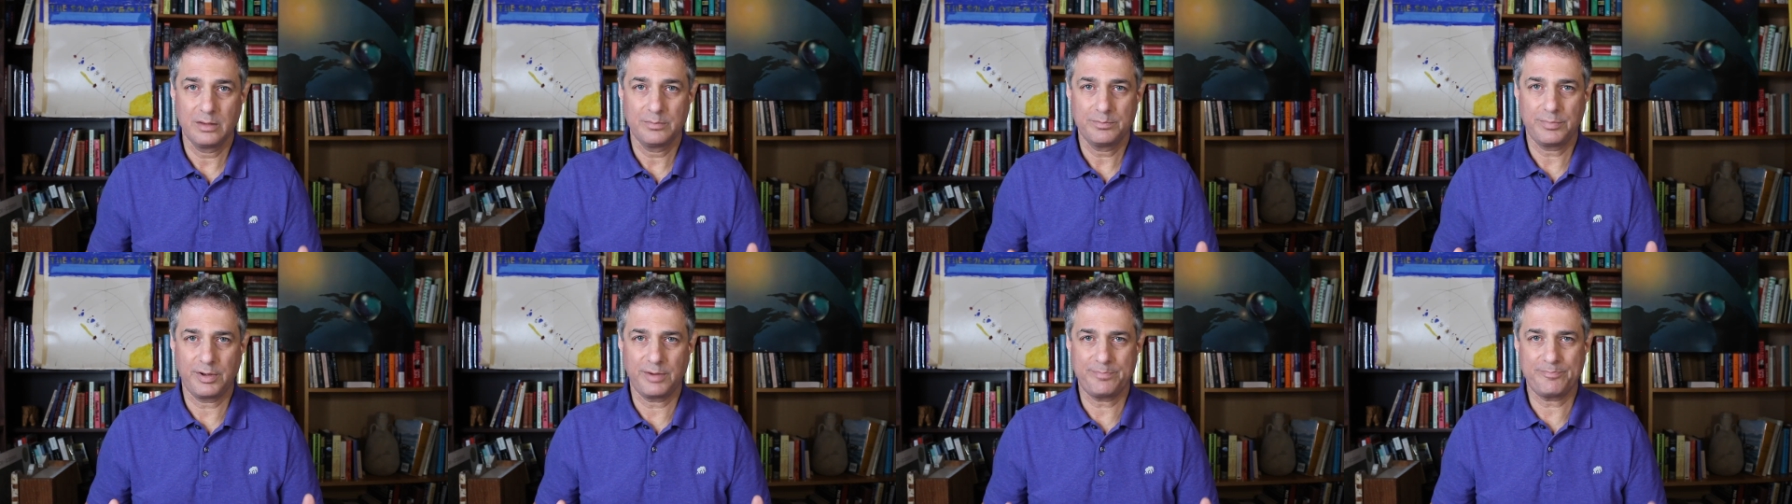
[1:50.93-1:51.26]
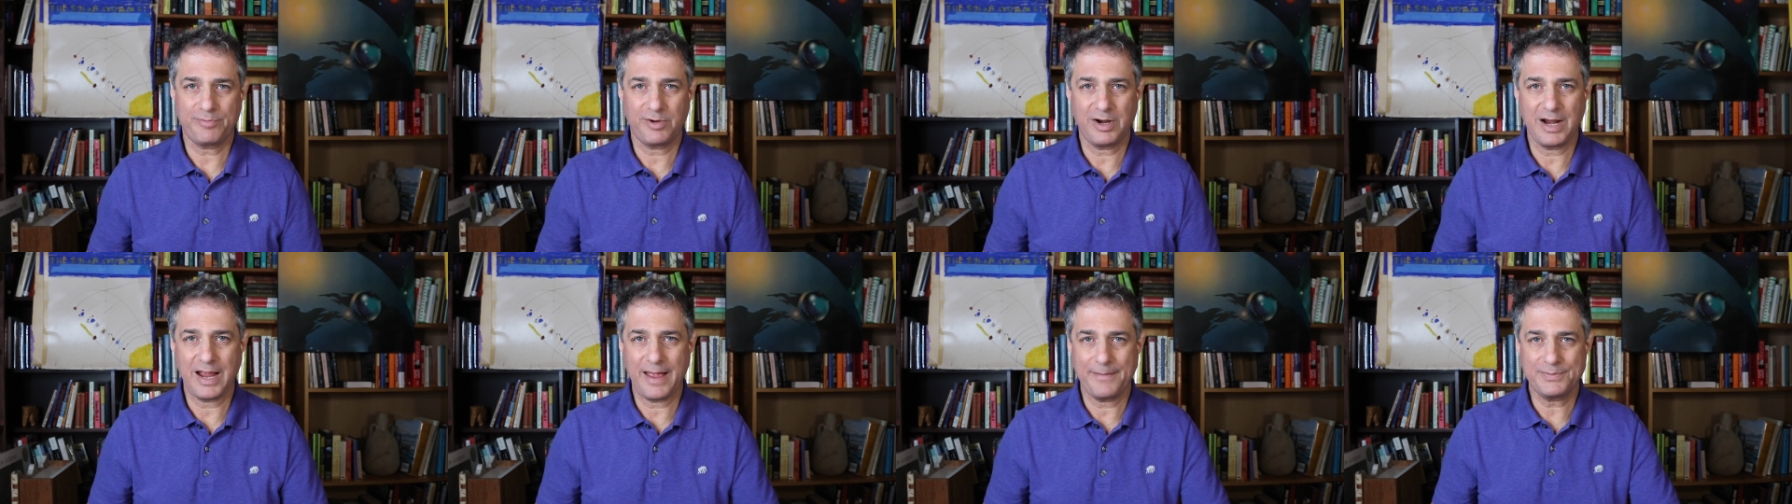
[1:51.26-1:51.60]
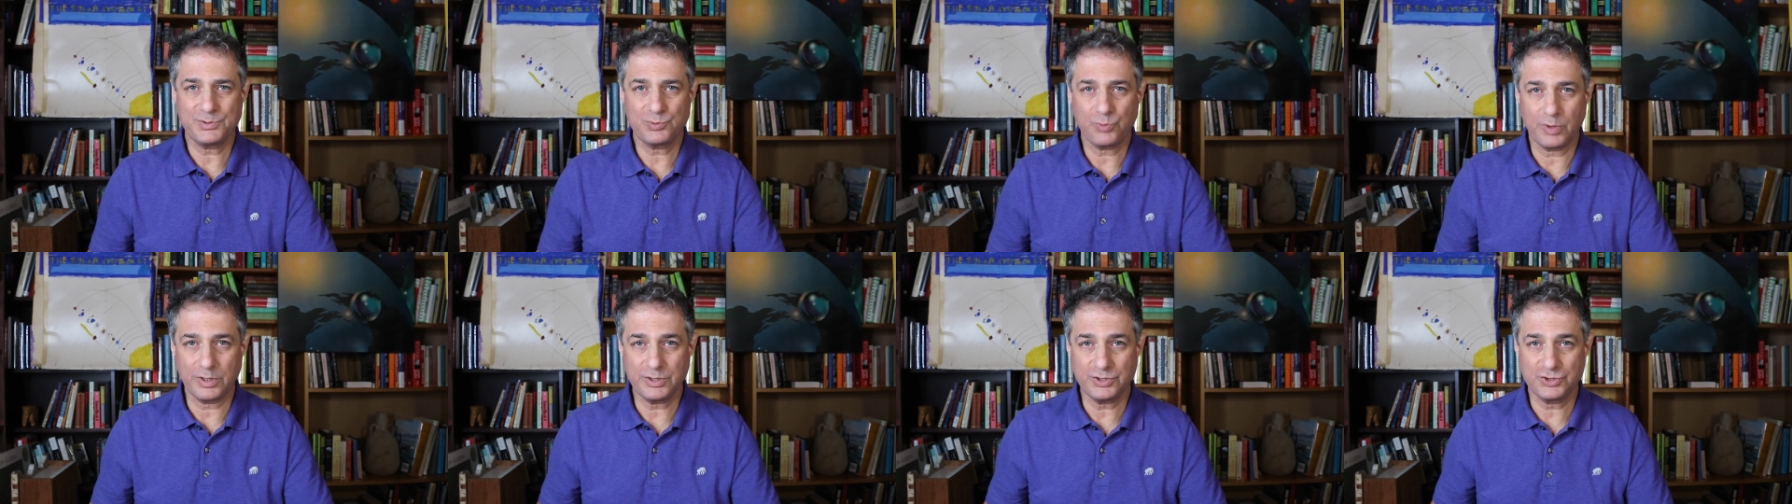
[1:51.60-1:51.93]
but
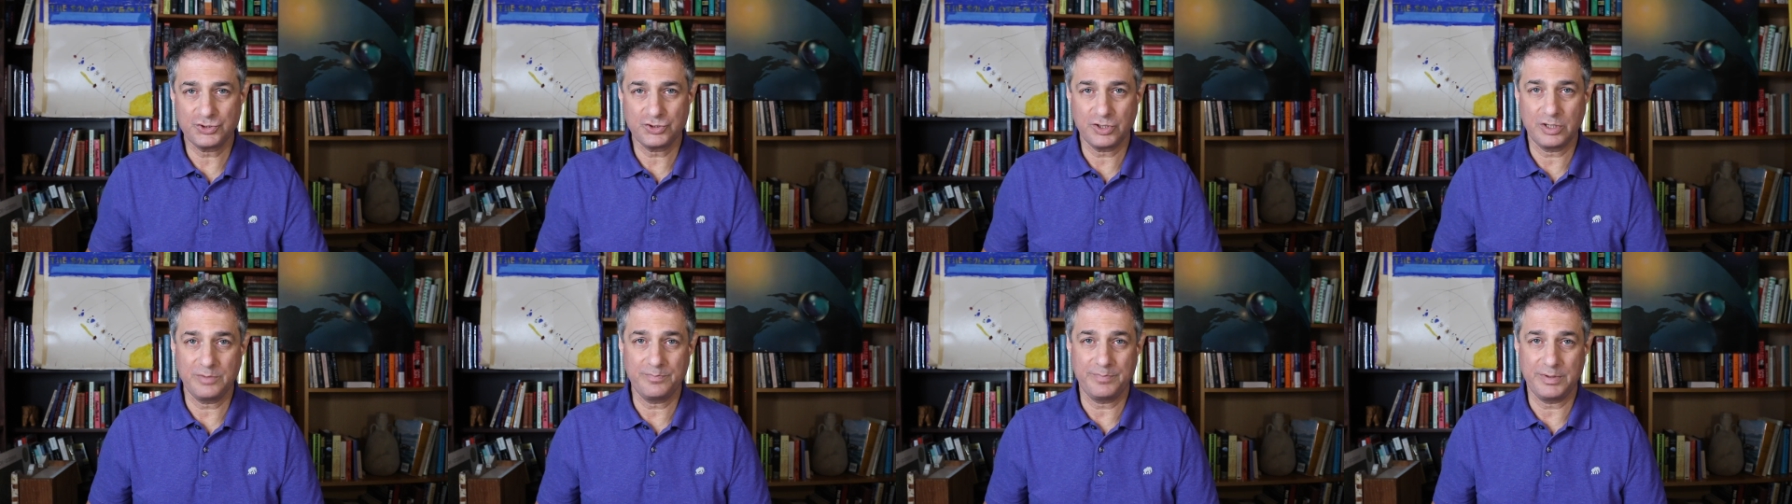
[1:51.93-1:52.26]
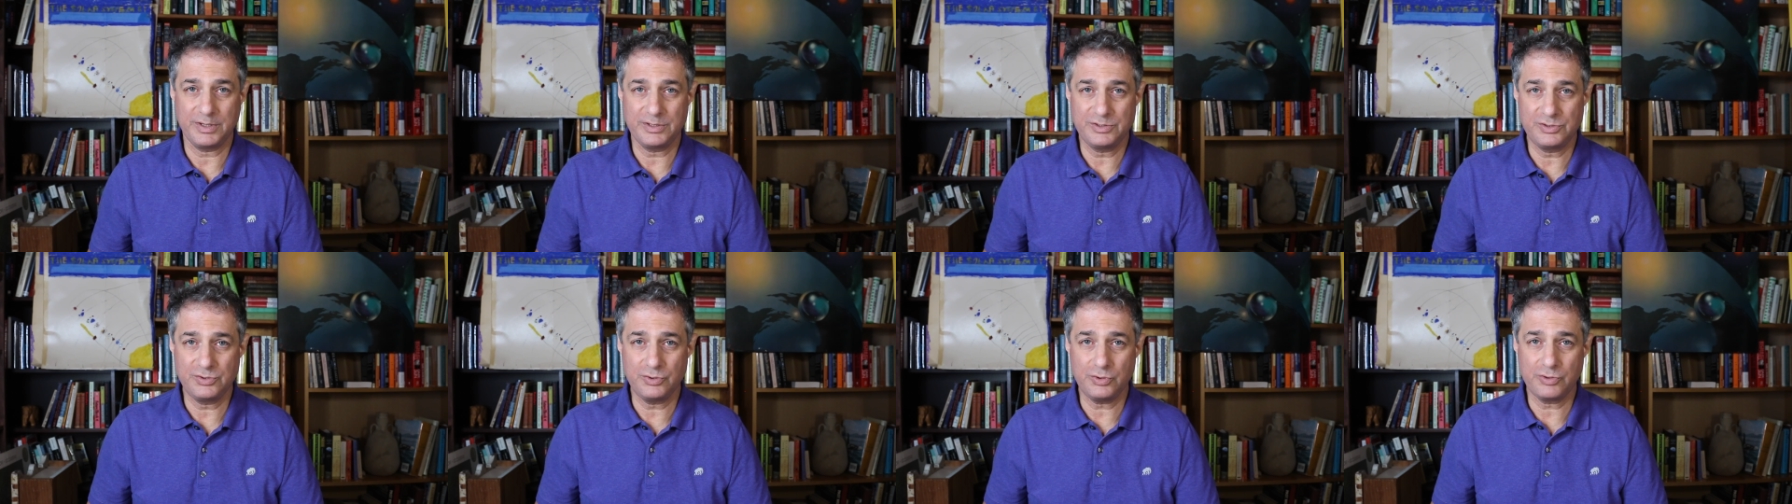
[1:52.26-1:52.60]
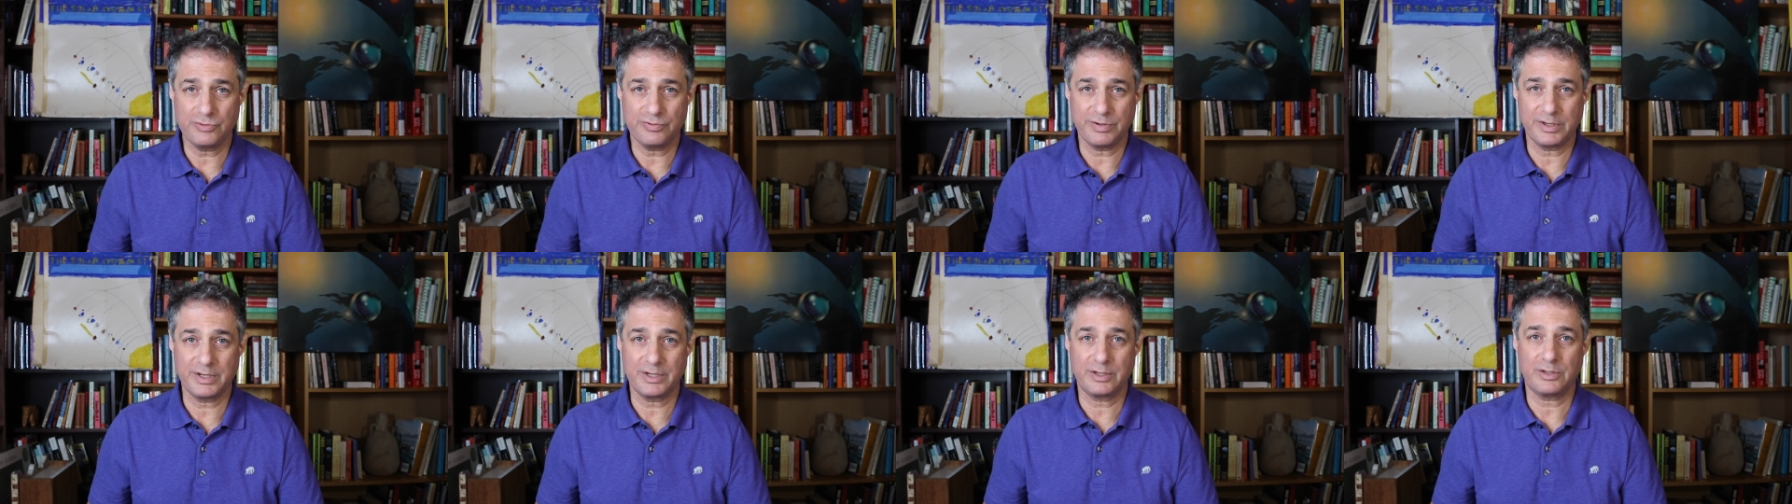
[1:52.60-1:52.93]
perhaps one shouldn't be too
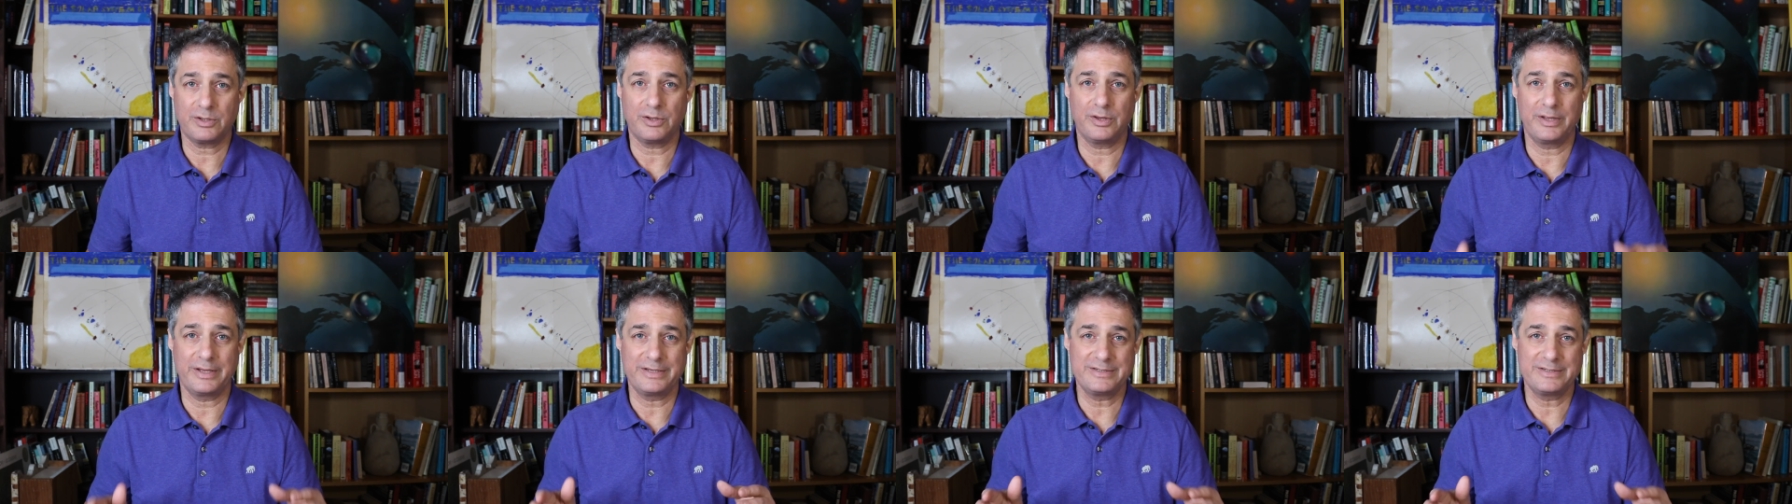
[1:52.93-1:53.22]
critical